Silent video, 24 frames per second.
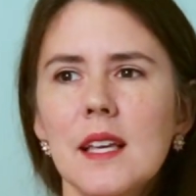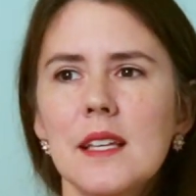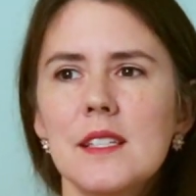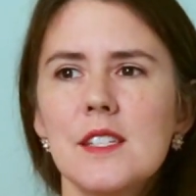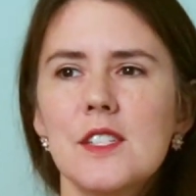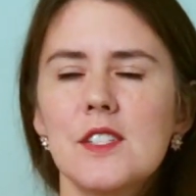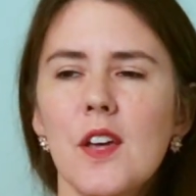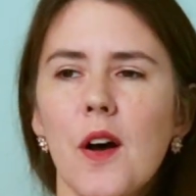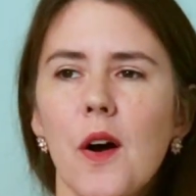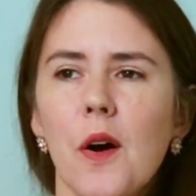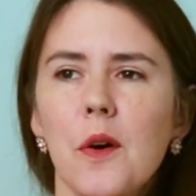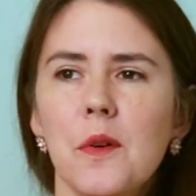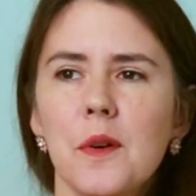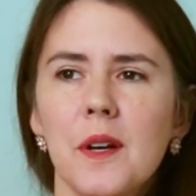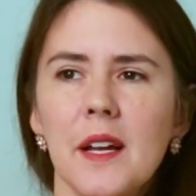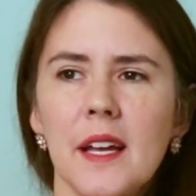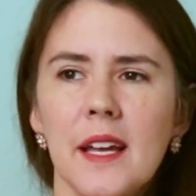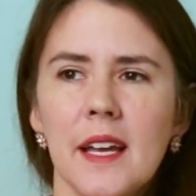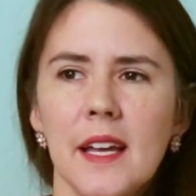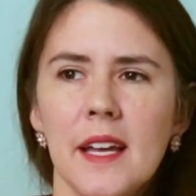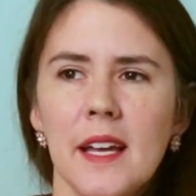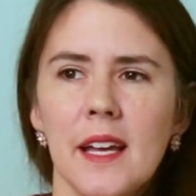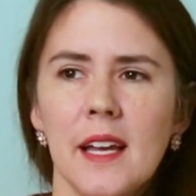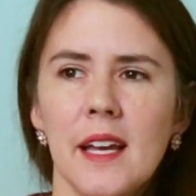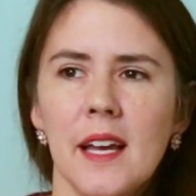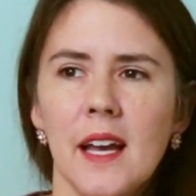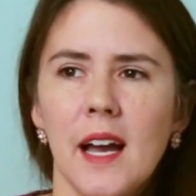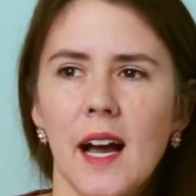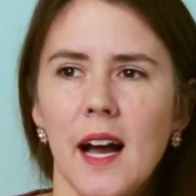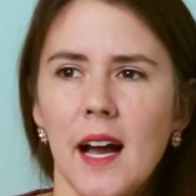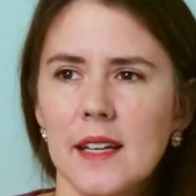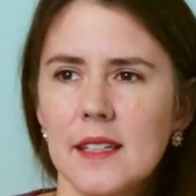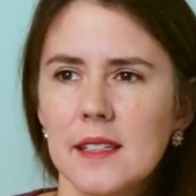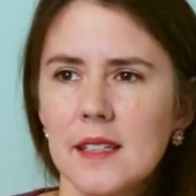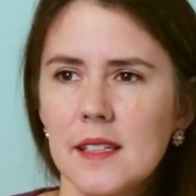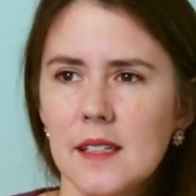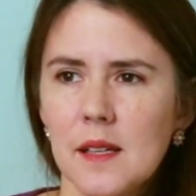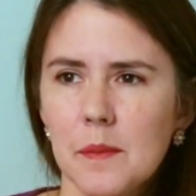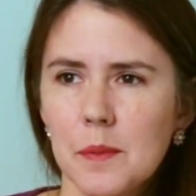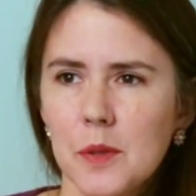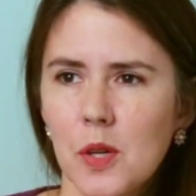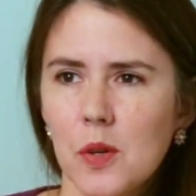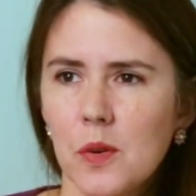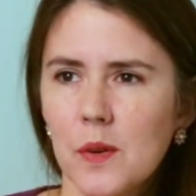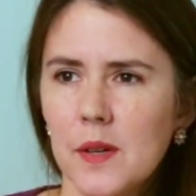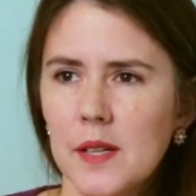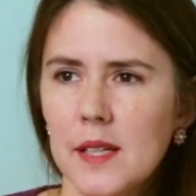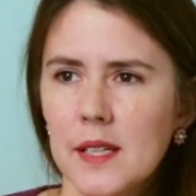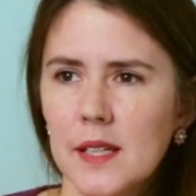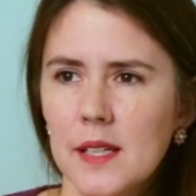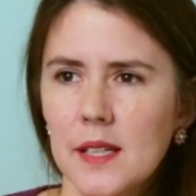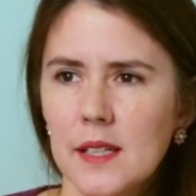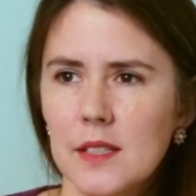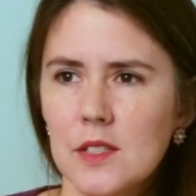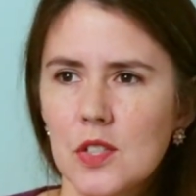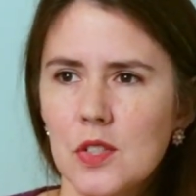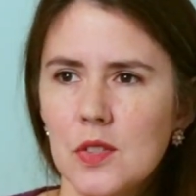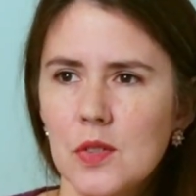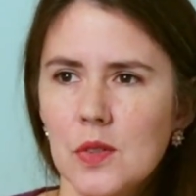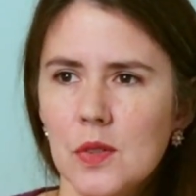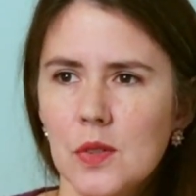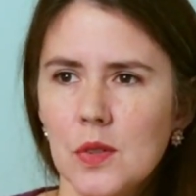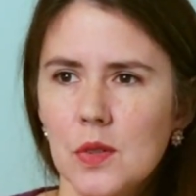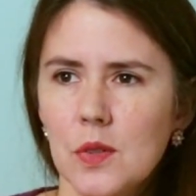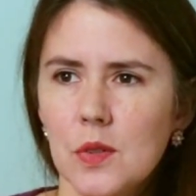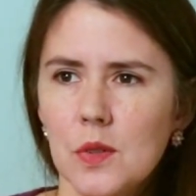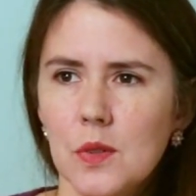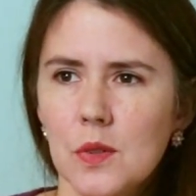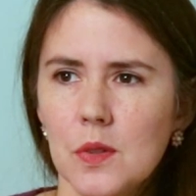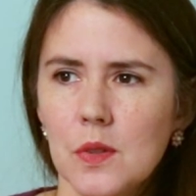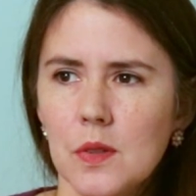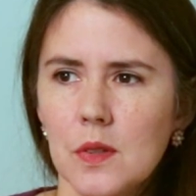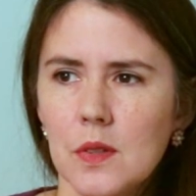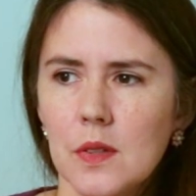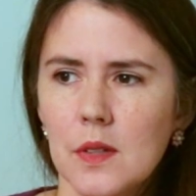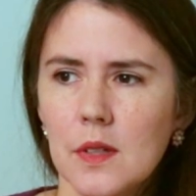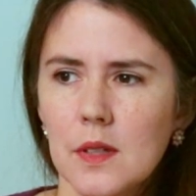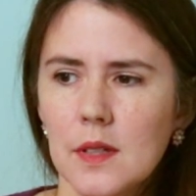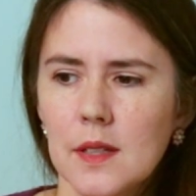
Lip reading: So I ended up going to